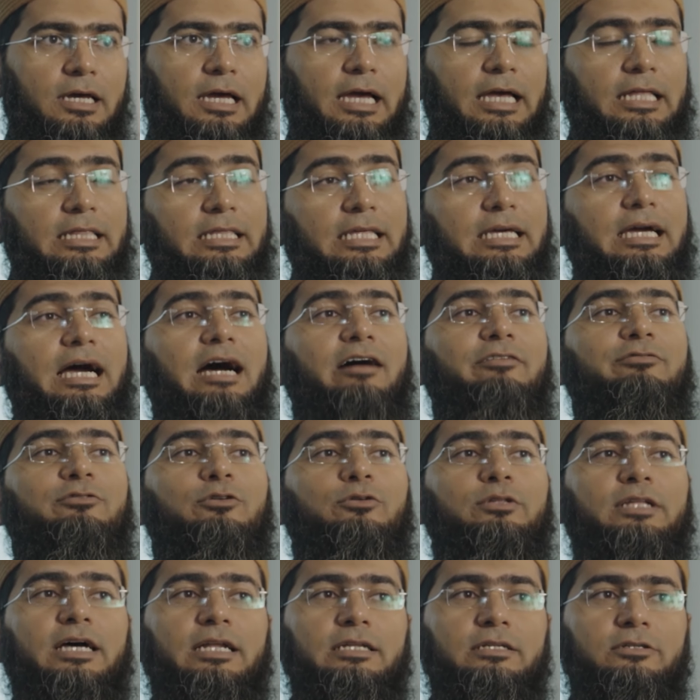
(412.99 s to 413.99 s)
and they have
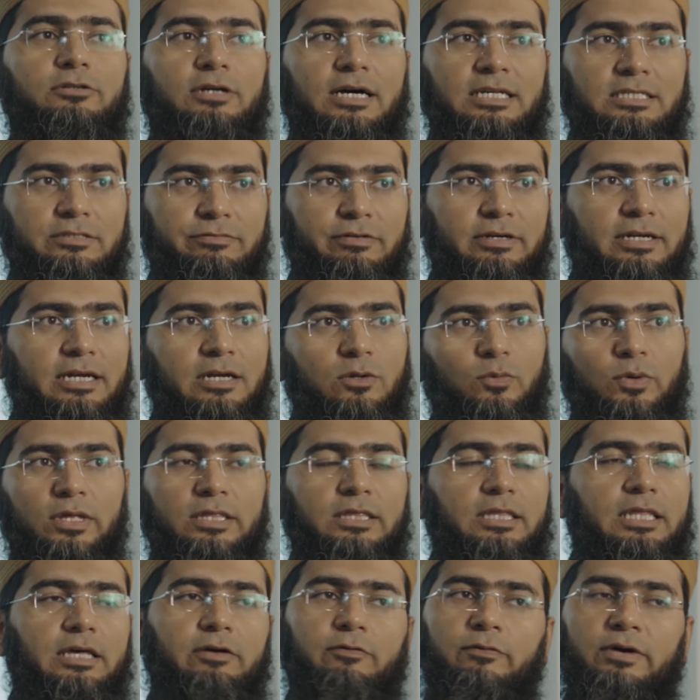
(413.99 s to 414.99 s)
to then transfer it
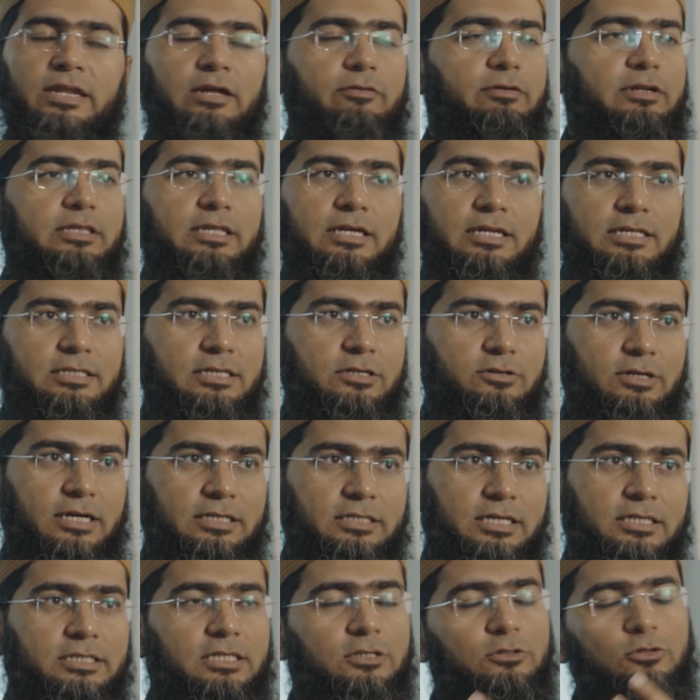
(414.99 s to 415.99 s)
whenever there is a
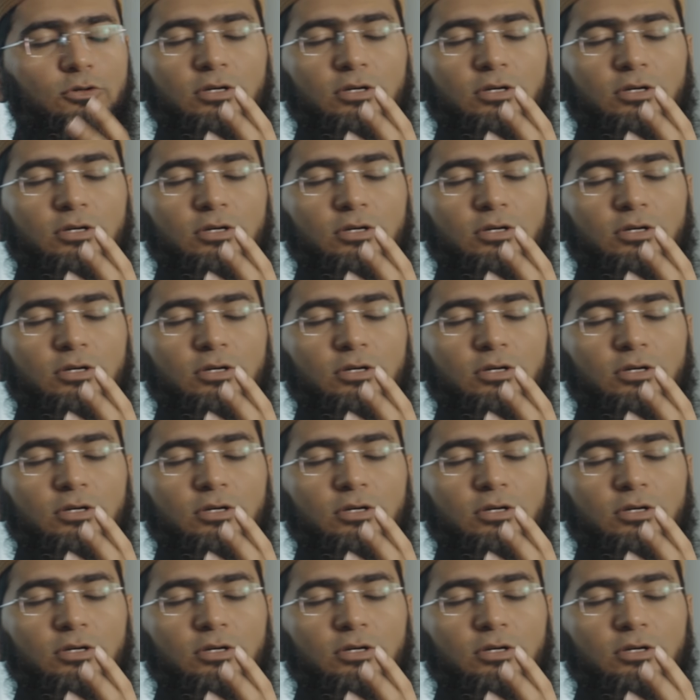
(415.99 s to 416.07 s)
transaction.